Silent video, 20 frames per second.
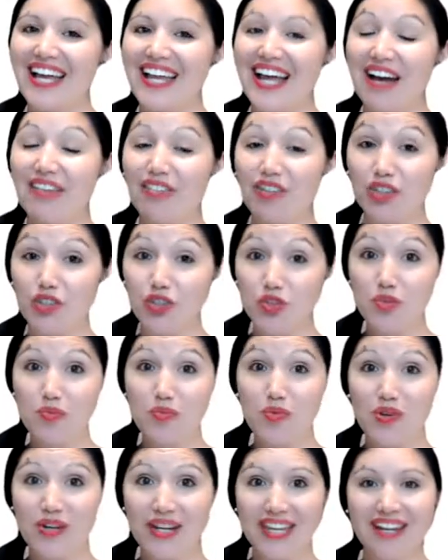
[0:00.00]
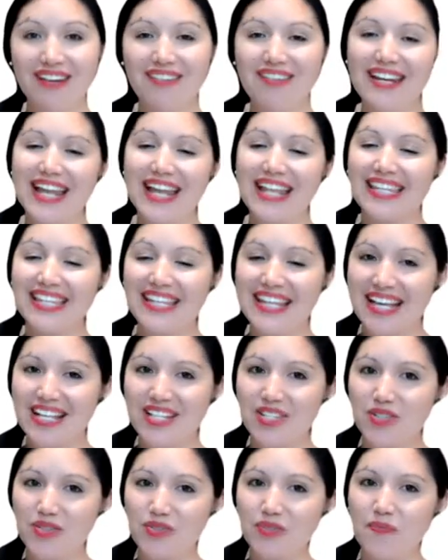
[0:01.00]
I've got two more here, la
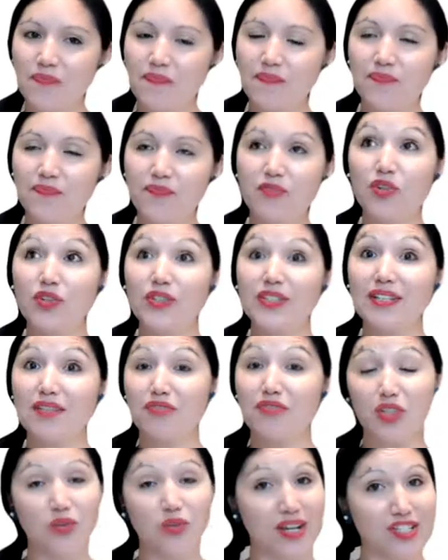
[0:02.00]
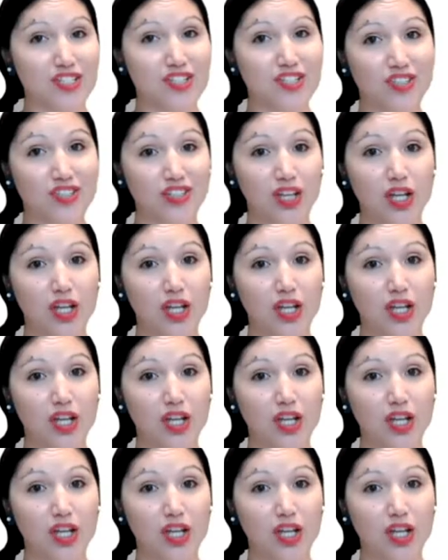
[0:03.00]
négation for a different question.